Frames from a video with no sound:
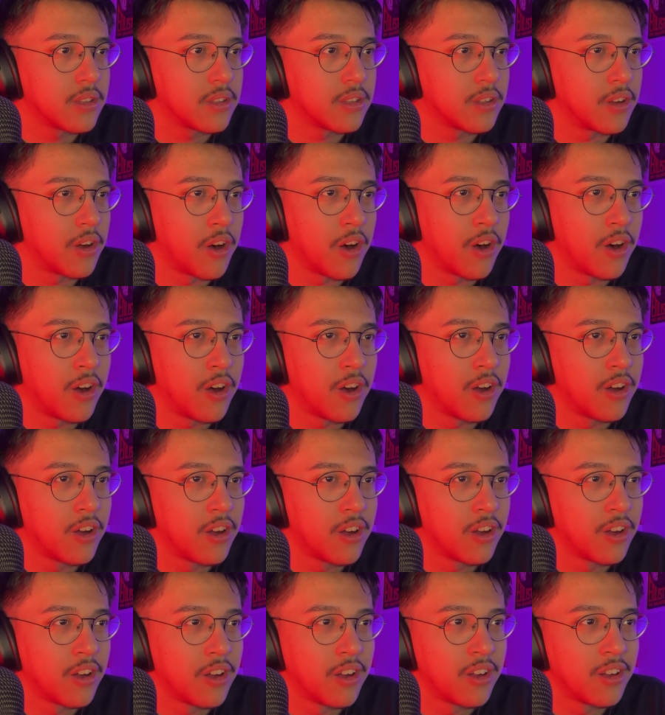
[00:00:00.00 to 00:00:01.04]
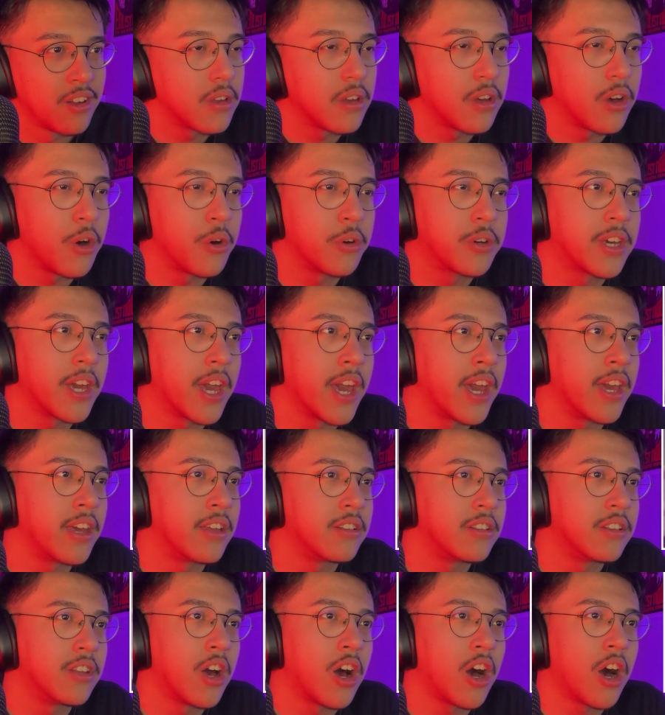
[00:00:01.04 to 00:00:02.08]
Aww. Okay,
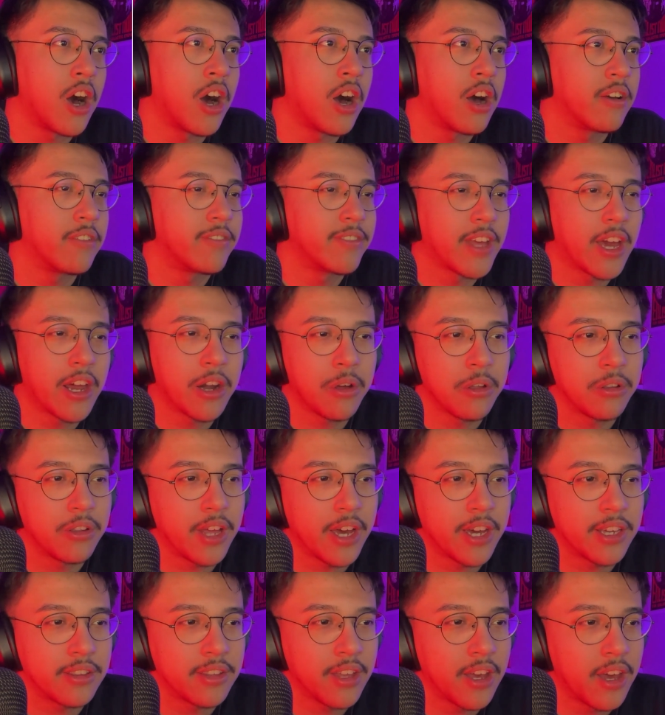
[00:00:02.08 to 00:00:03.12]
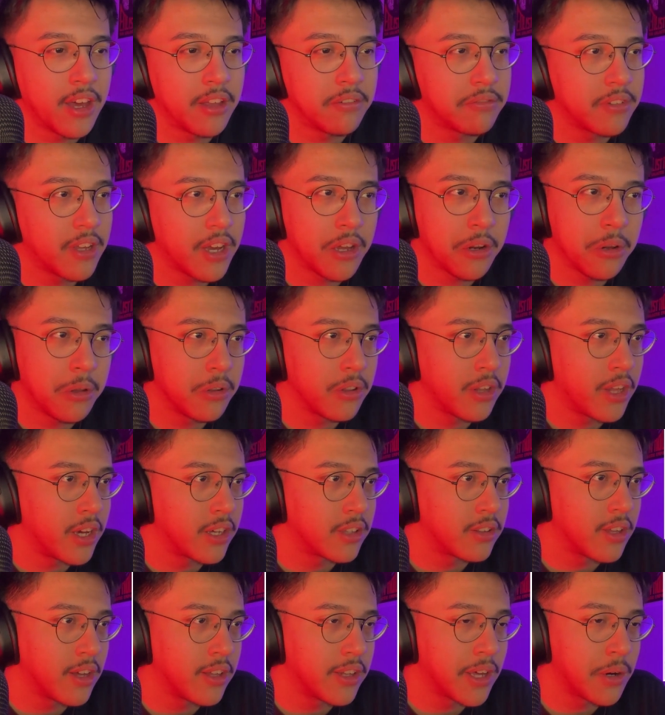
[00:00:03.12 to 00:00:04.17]
nah. I don't like that. I don't
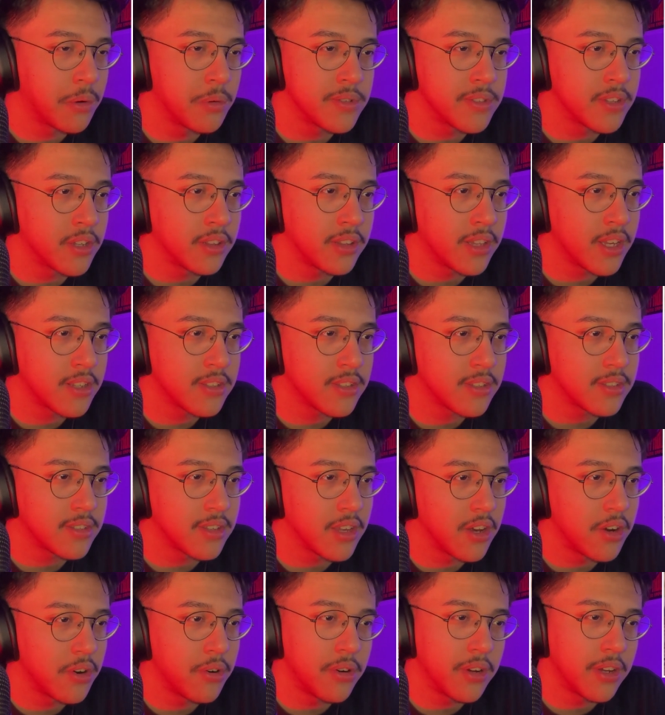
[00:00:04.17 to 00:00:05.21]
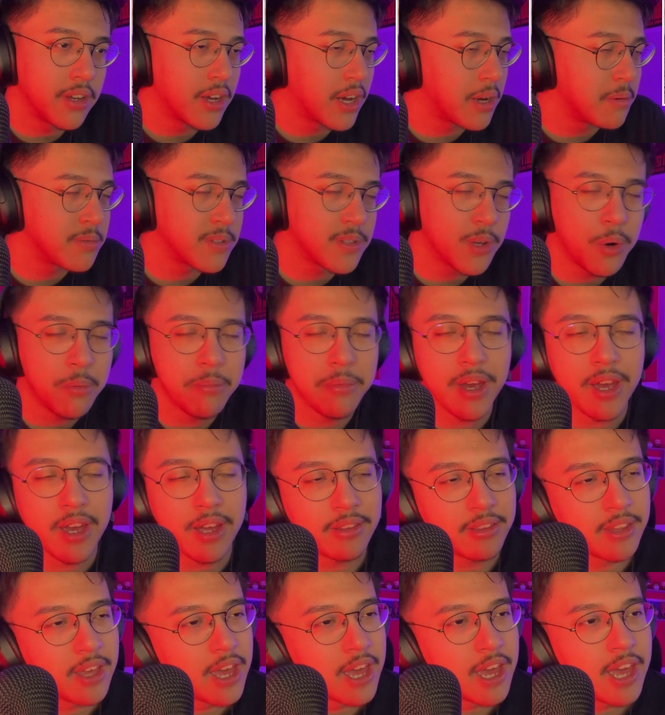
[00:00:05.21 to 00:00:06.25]
like that. That was unnecessary. I'm so
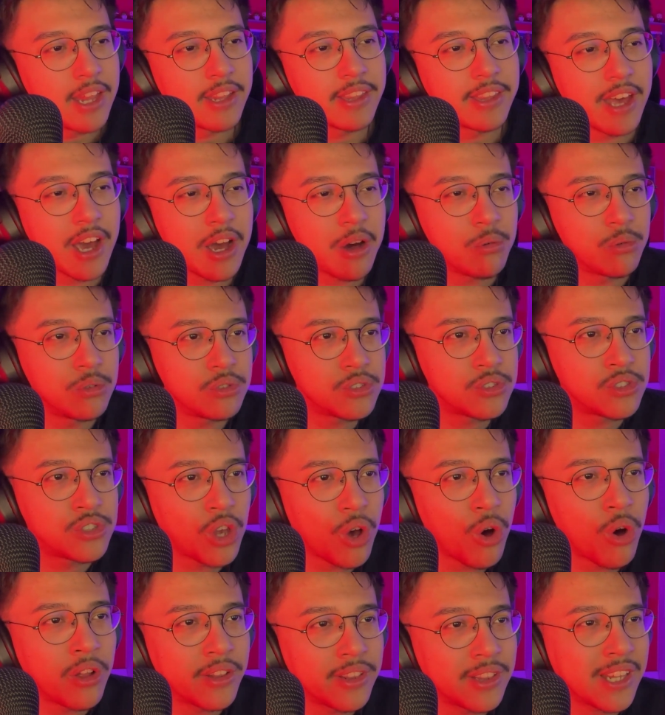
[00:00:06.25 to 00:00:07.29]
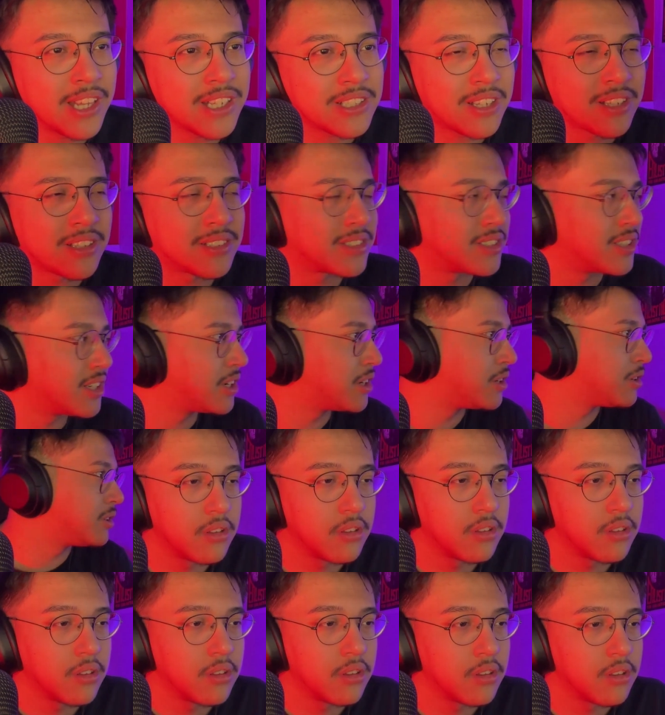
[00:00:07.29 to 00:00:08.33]
mad. That was so unnecessary.
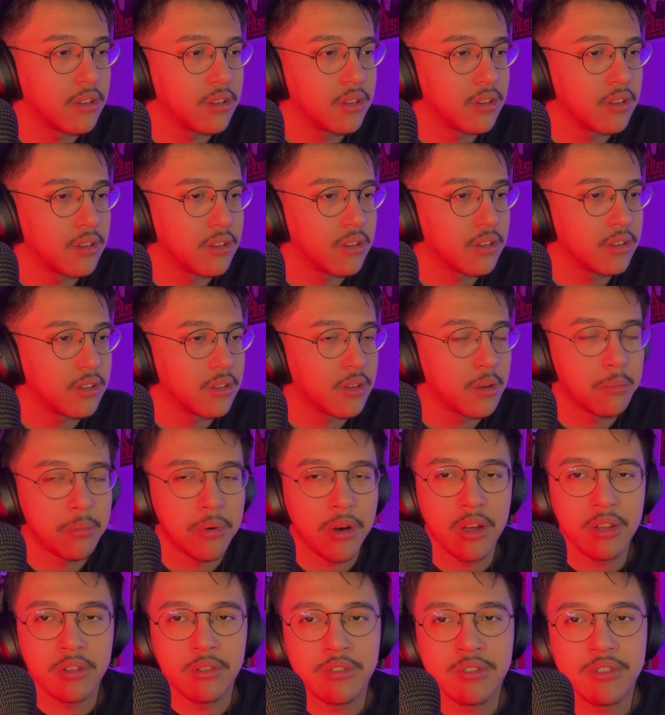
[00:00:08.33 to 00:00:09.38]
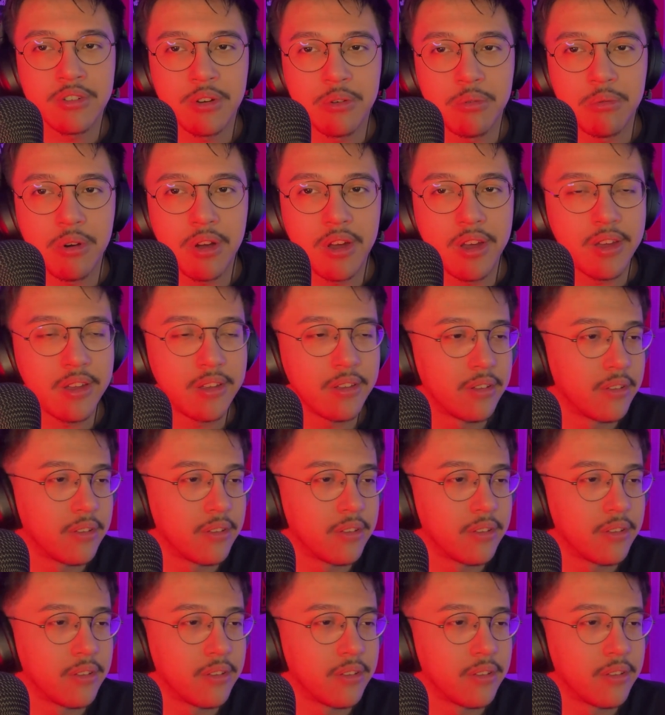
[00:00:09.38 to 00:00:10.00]
Come on, there's no way.